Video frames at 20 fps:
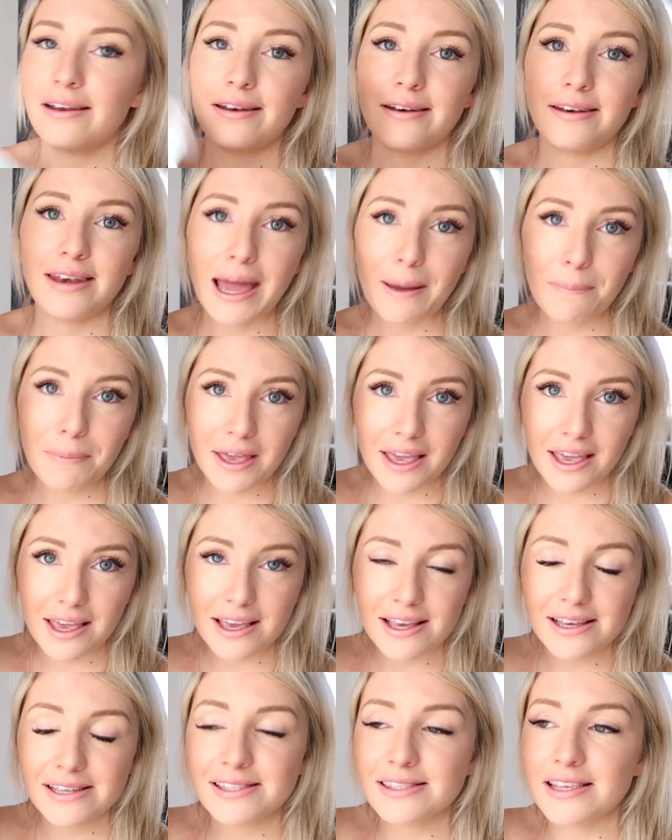
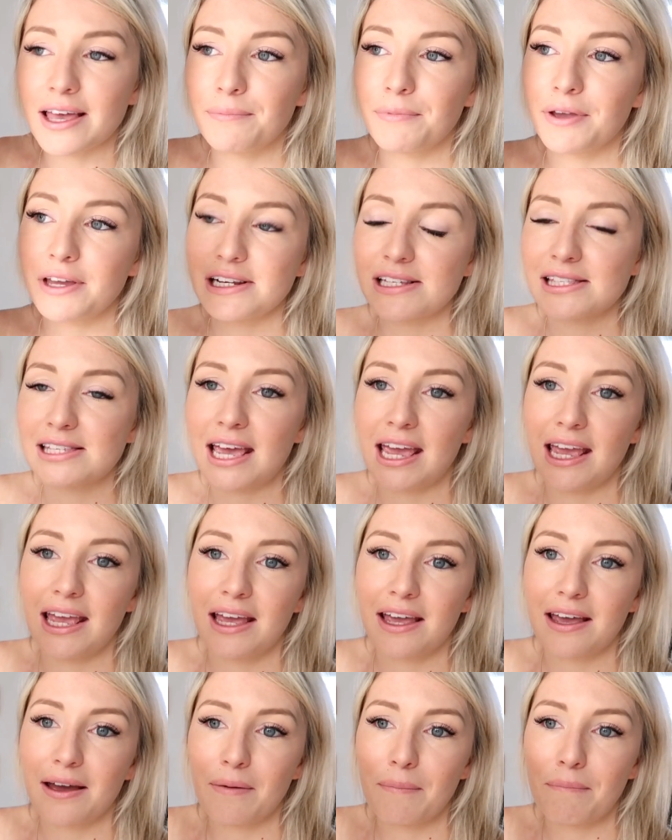Nappies, I'm gonna
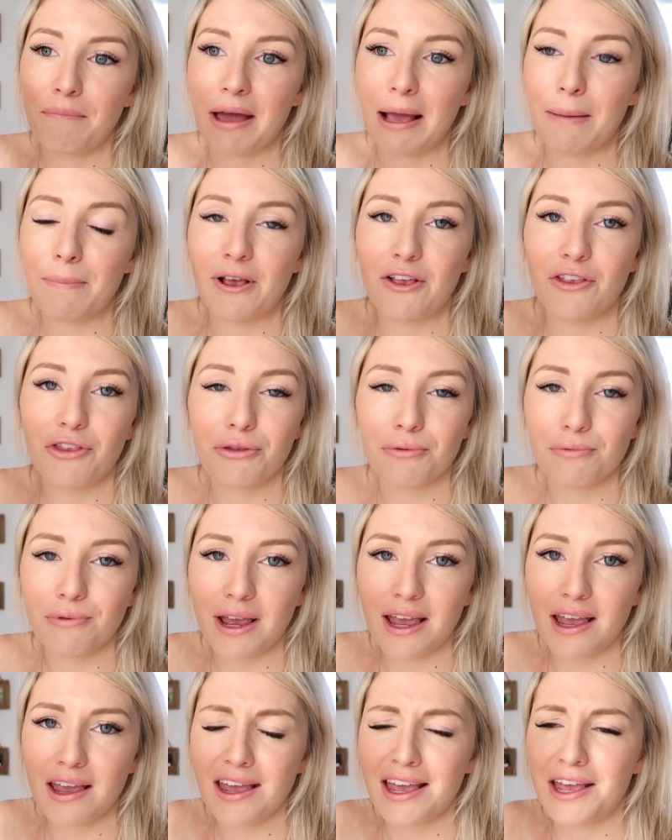take maybe
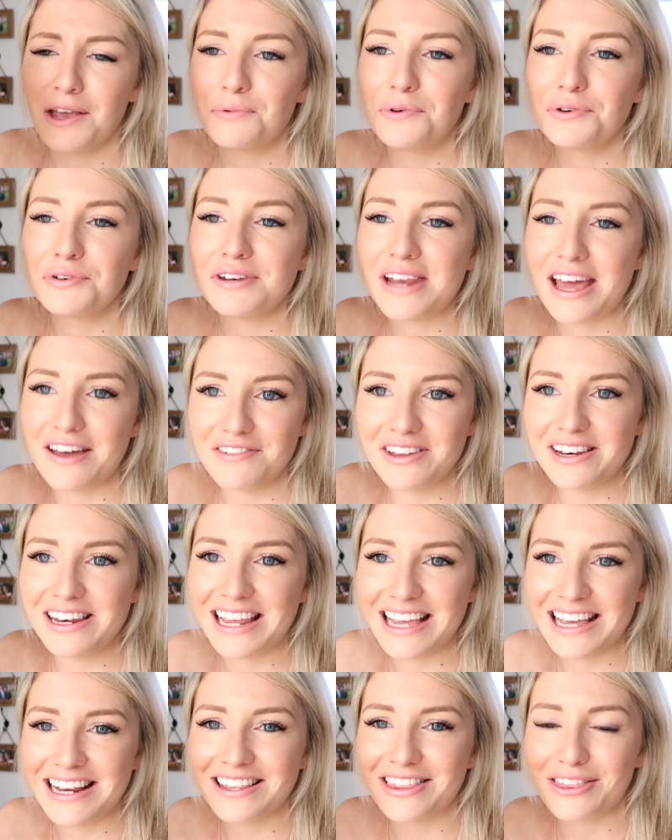three. He will never
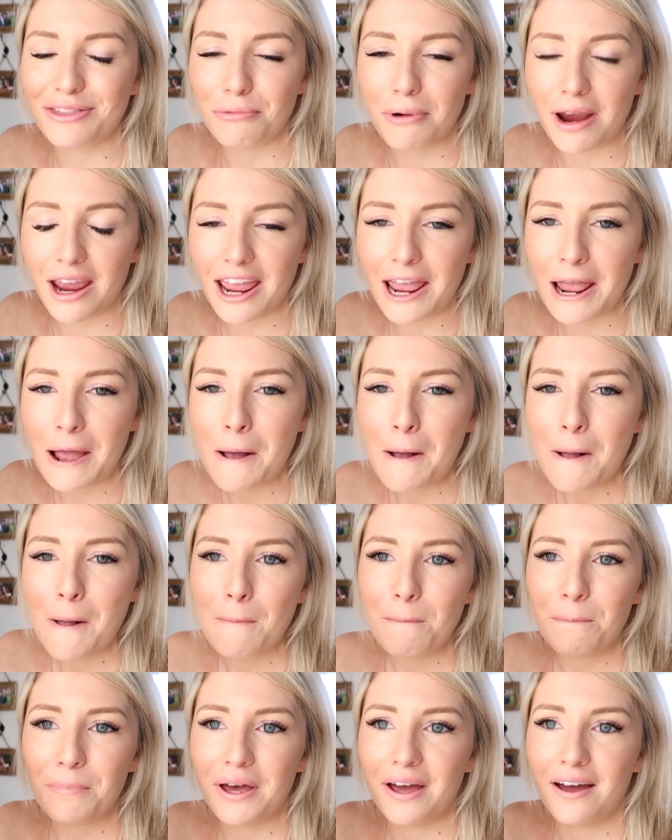need three,
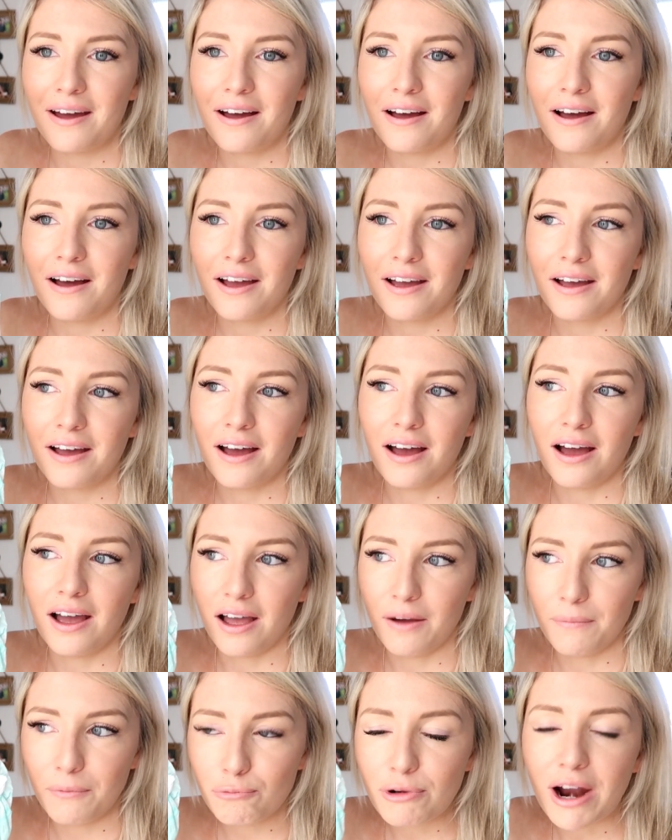but
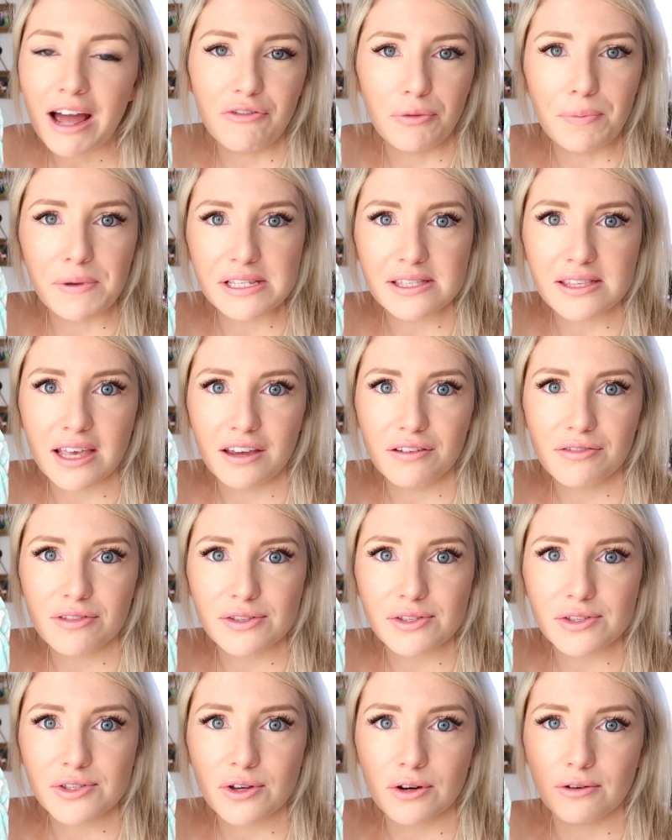rather be safe
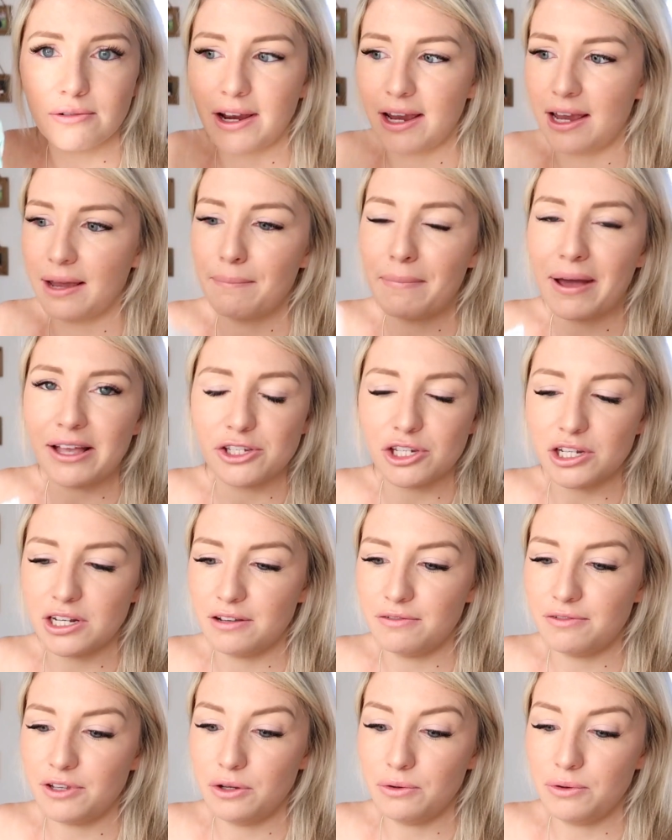than sorry. Imagine
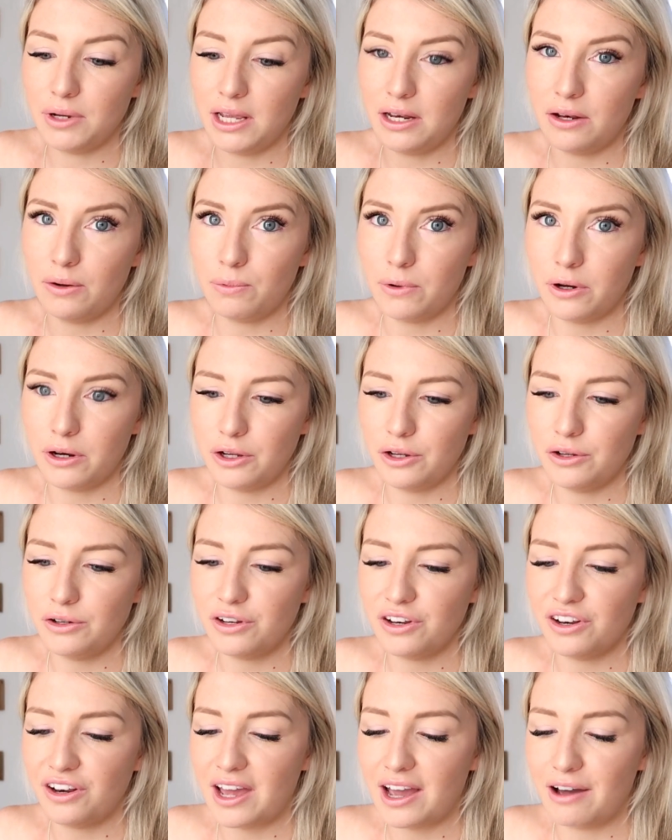if you needed one and you
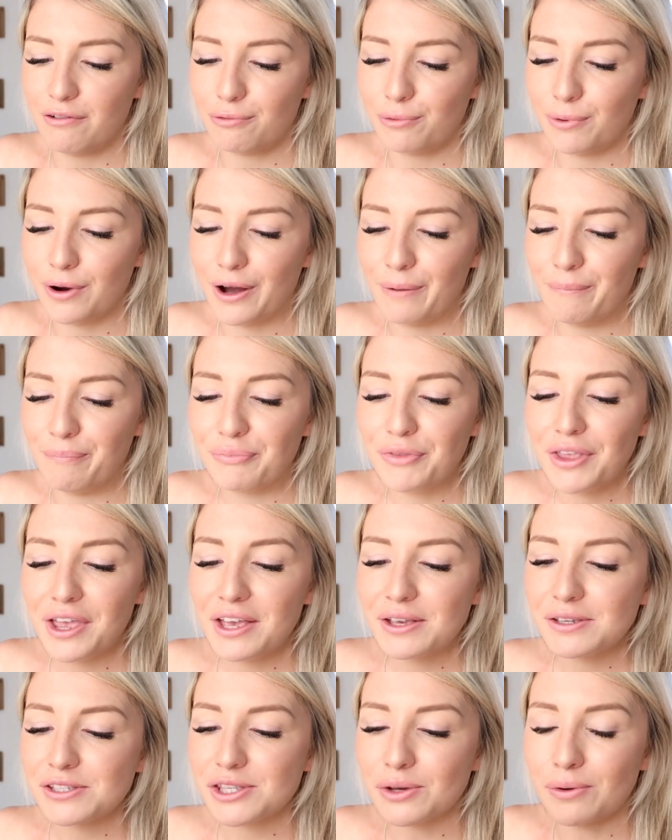didn't have one.
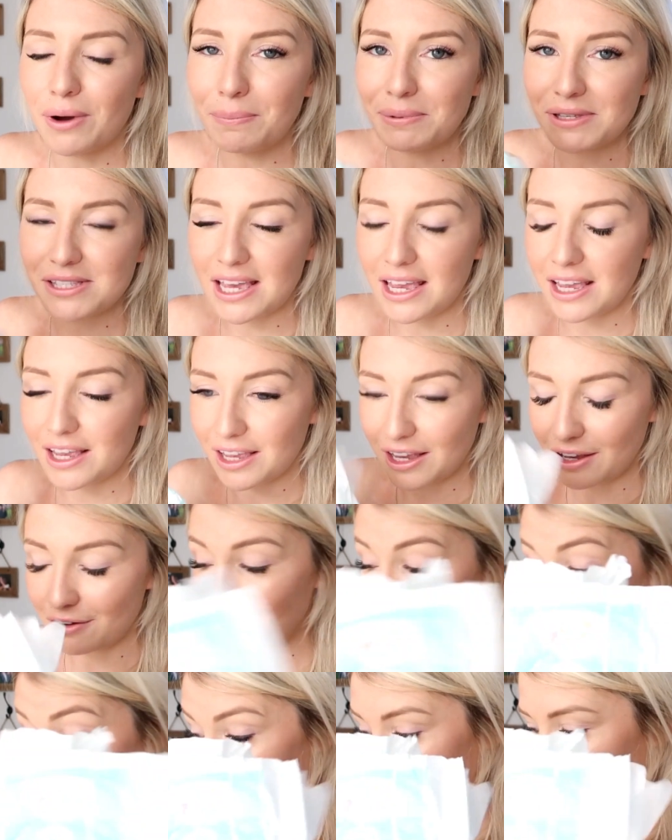So I'll be taking a
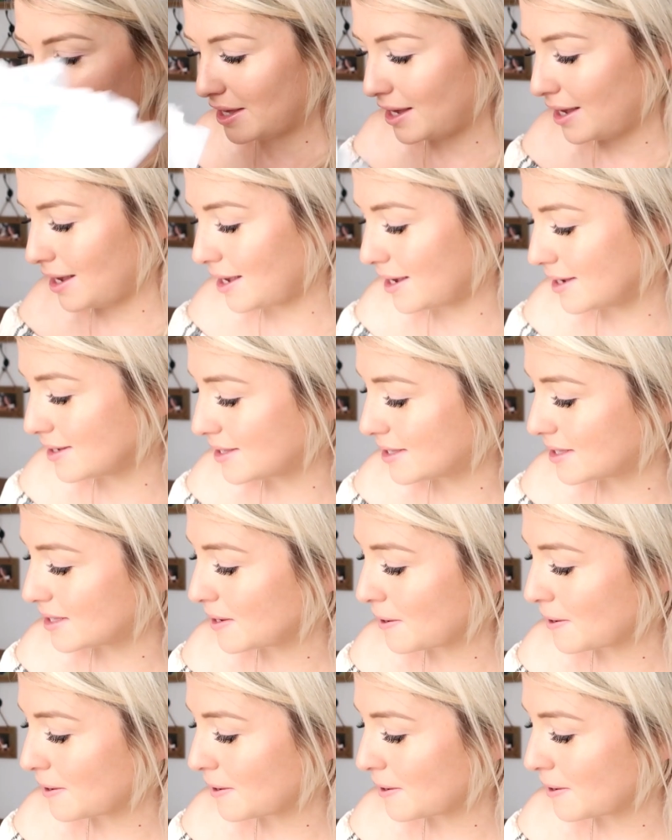few of these.